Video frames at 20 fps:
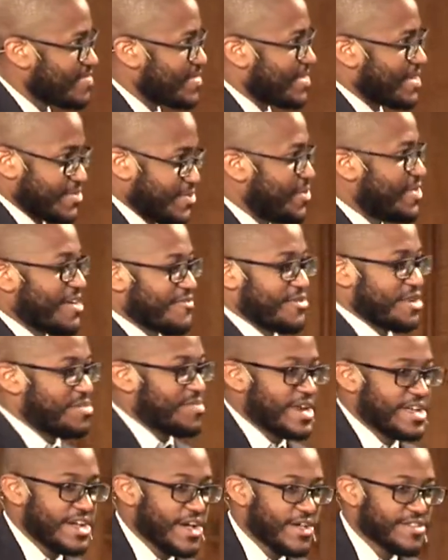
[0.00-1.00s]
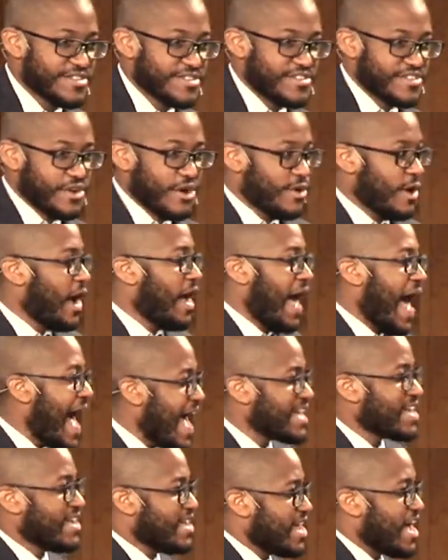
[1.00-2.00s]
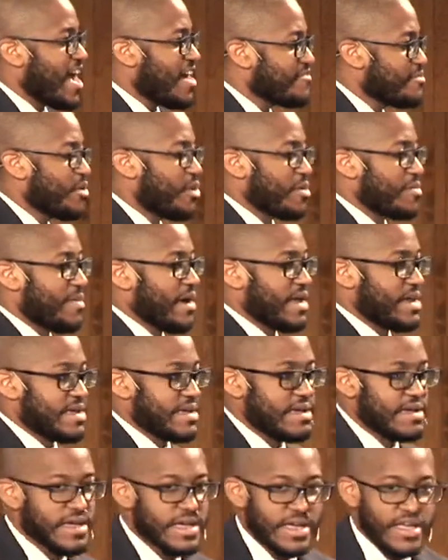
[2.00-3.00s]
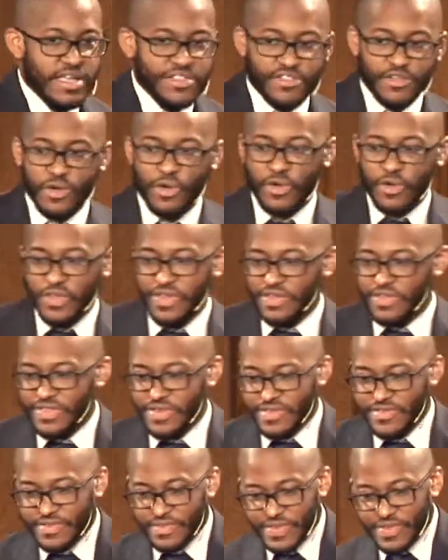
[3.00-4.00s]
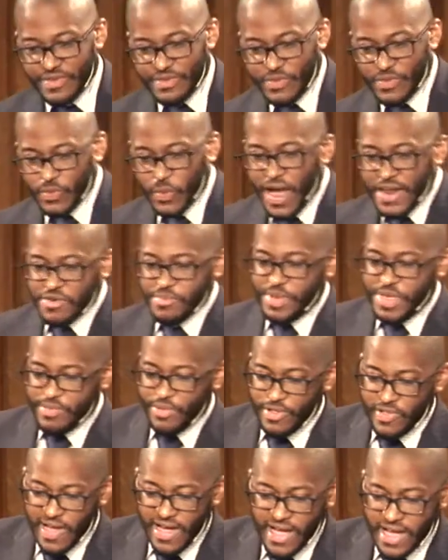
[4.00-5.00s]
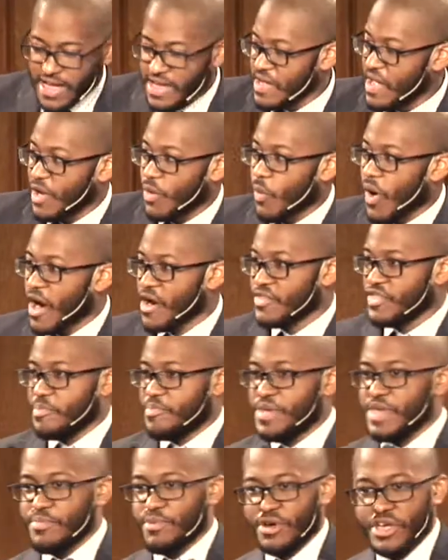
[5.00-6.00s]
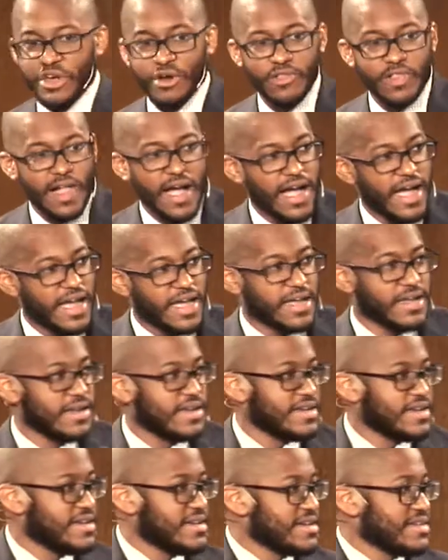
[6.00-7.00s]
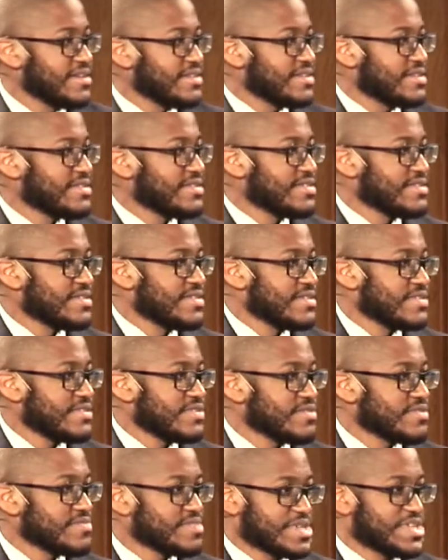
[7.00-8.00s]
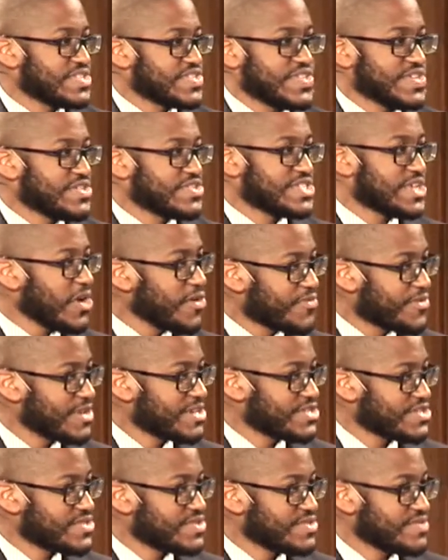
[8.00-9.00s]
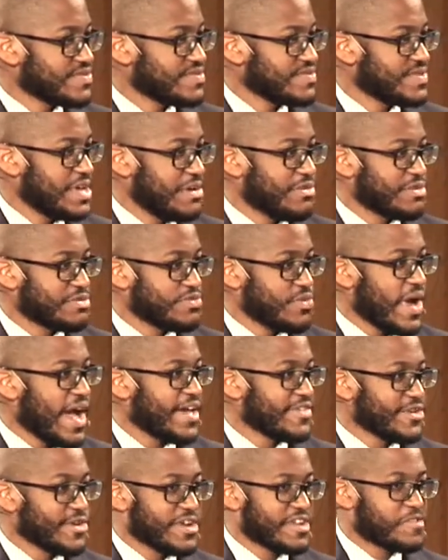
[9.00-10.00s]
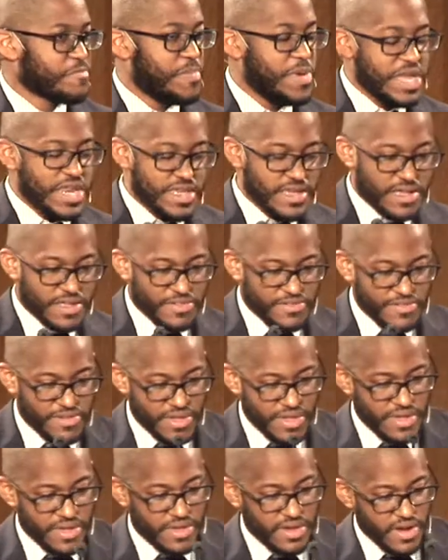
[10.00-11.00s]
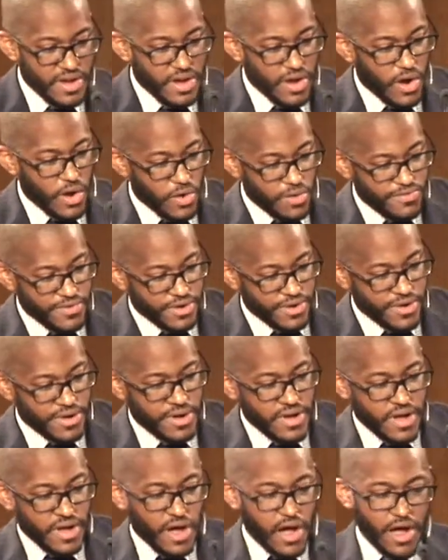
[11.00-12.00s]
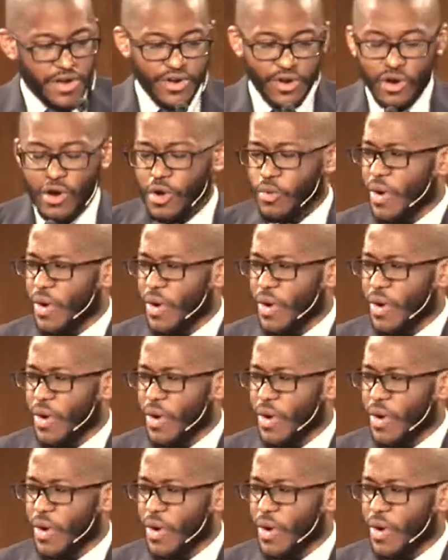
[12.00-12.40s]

I'm not doing that for anybody else. It's so I can have more money. So why do people lie? Why are the people here lying? Because they're selfish. They would rather expediency over honor.